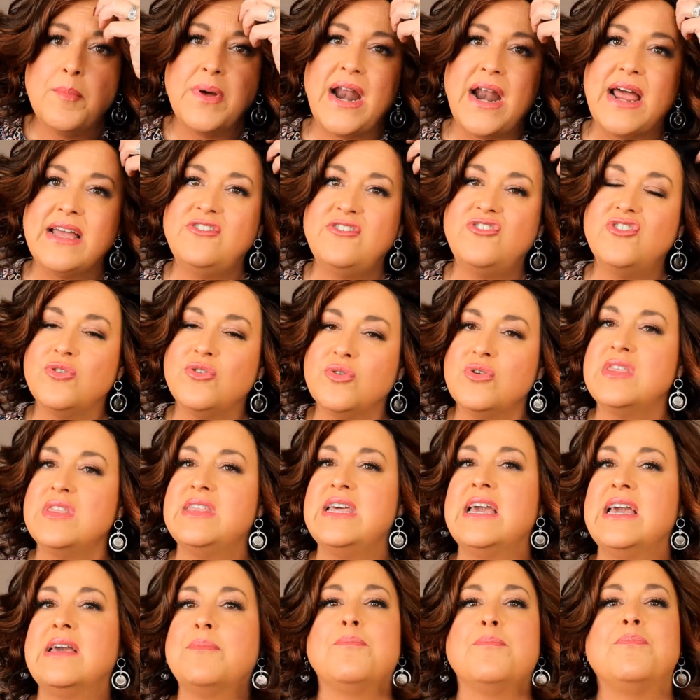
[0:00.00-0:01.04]
But I do
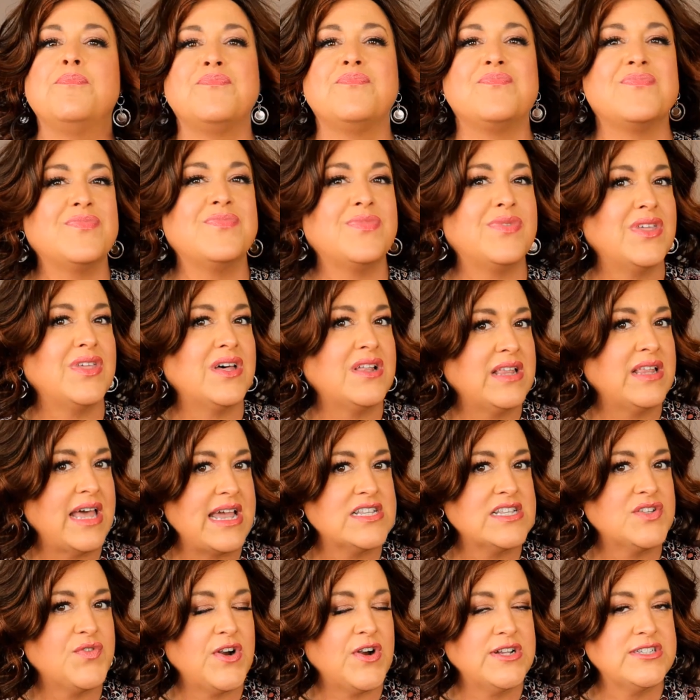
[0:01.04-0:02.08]
think the
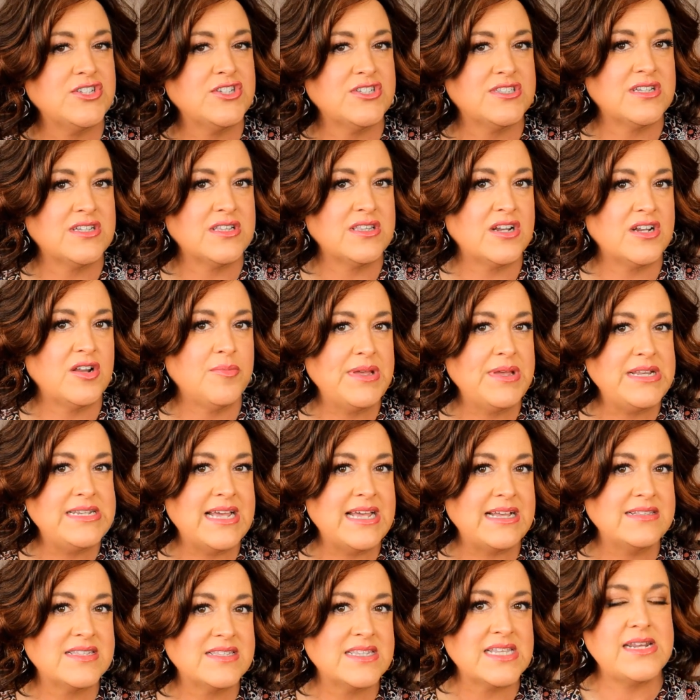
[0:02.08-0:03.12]
lace front's just a little
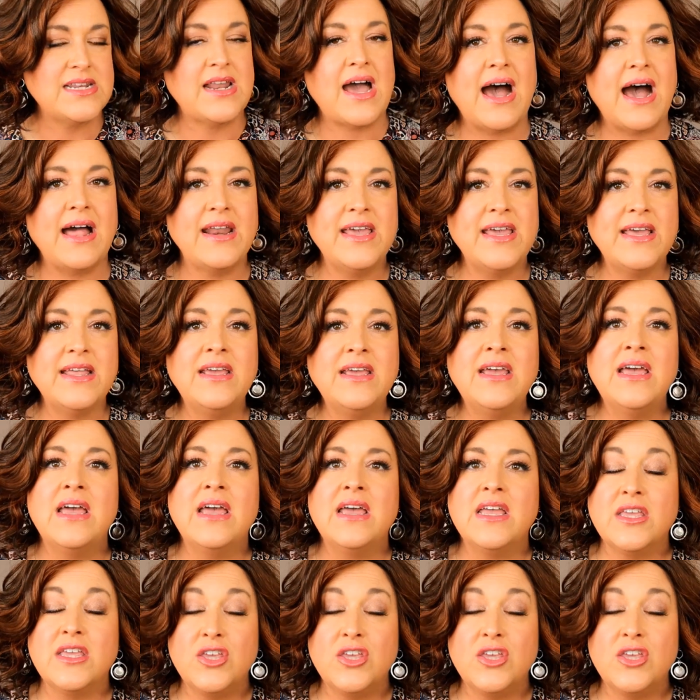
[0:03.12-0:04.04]
bit densely knotted.